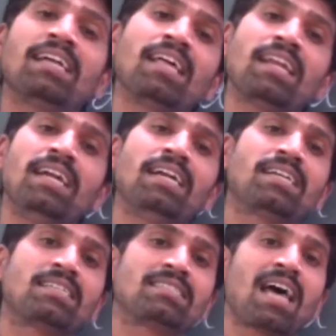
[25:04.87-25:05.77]

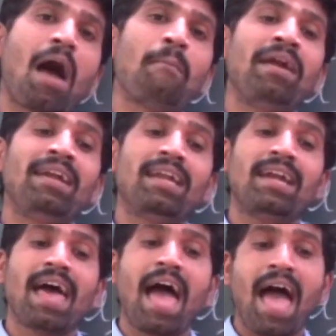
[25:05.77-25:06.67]
Later, it's
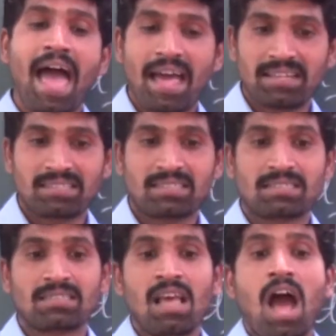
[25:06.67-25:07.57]
amended
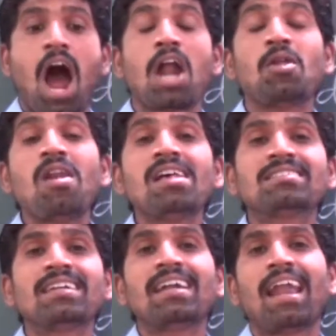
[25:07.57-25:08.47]
as
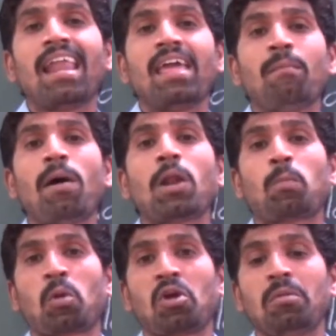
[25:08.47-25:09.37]
Adolescent
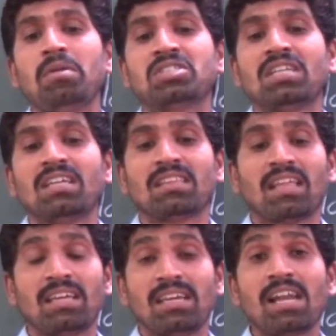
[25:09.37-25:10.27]
Labor
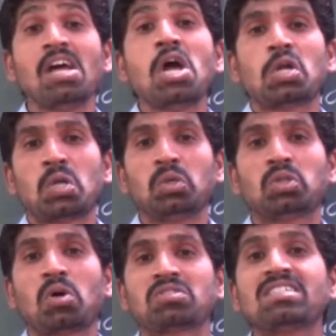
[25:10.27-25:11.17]
Prohibition in the
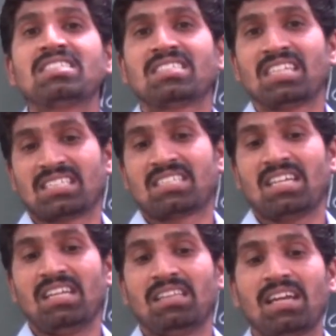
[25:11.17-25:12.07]
year
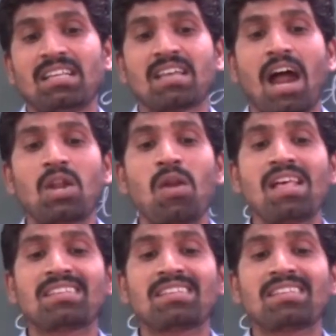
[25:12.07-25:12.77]
2016. That